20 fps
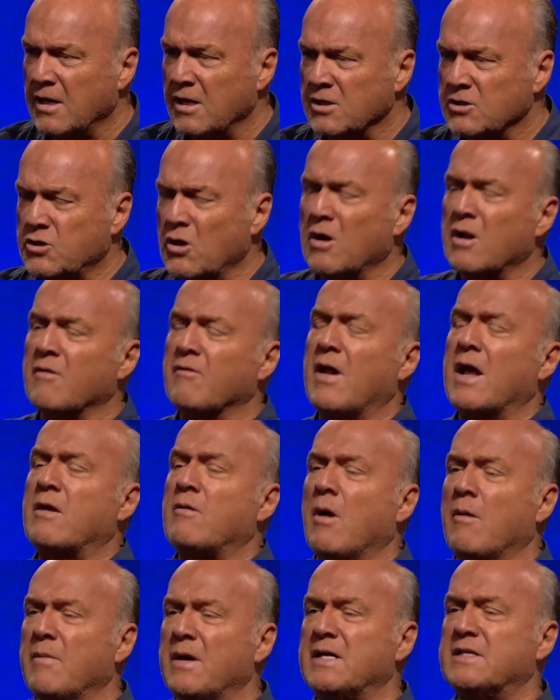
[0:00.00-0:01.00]
Sort of like
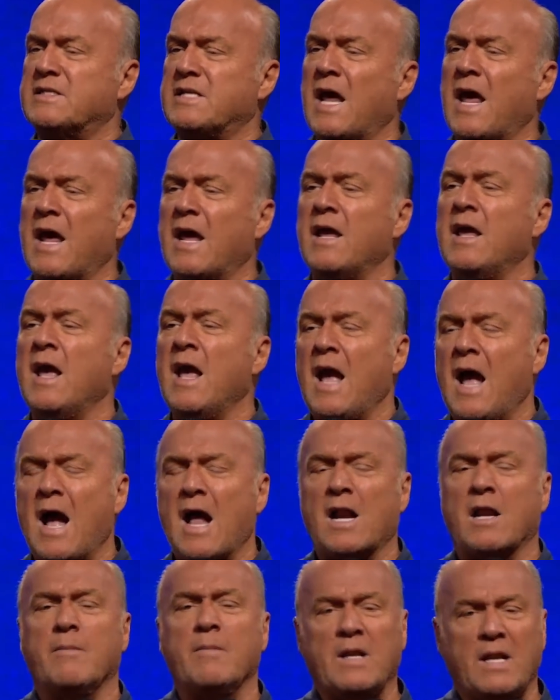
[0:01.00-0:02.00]
when we say
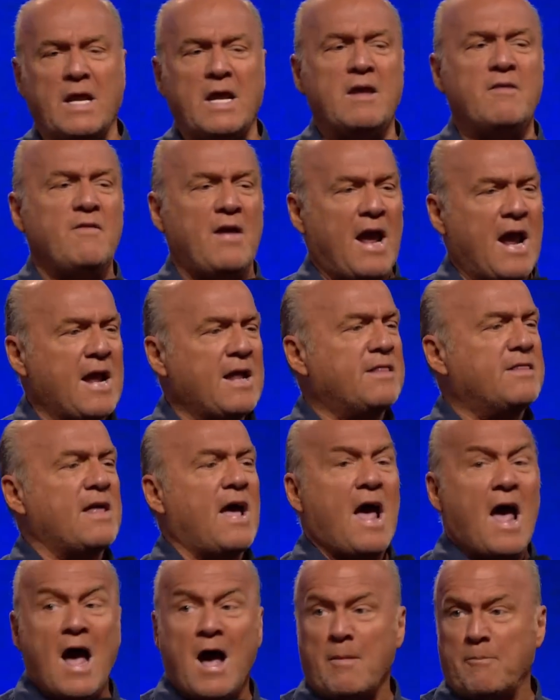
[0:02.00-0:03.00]
Adam and Eve ate
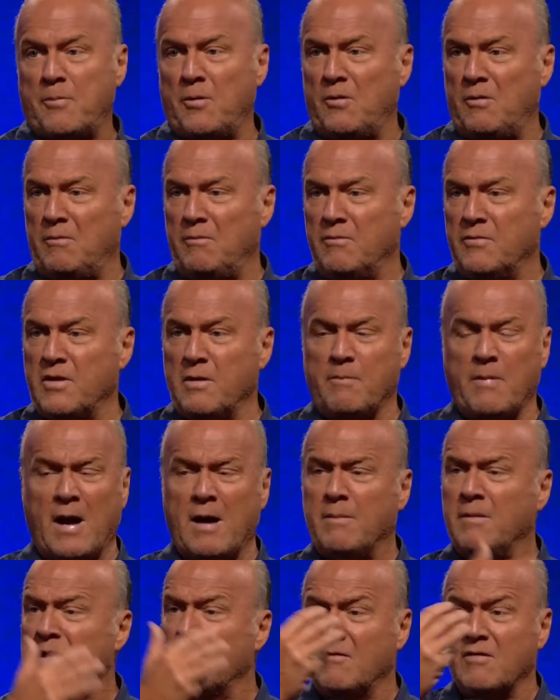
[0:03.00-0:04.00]
the apple. The
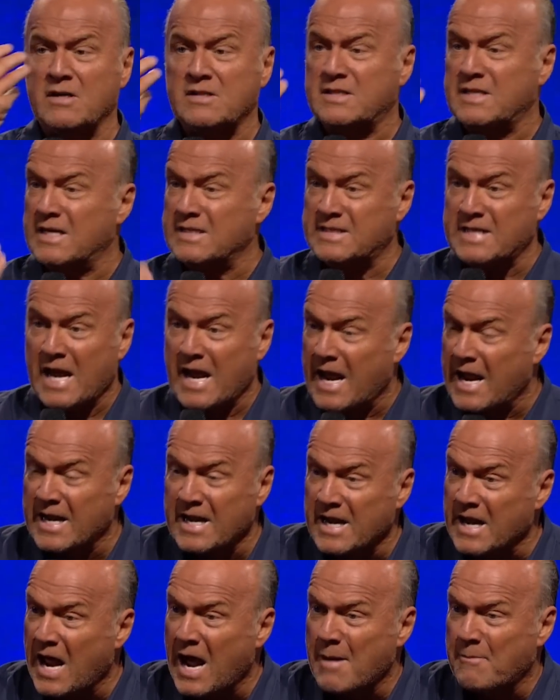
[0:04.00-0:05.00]
Bible never says they ate
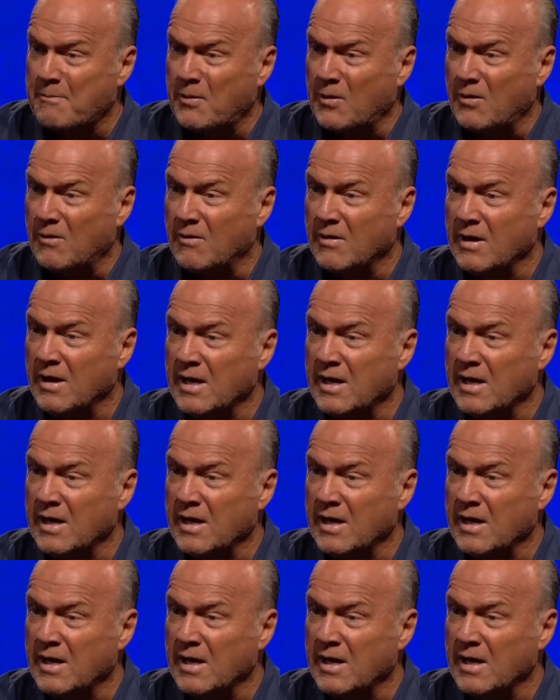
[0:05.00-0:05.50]
an apple.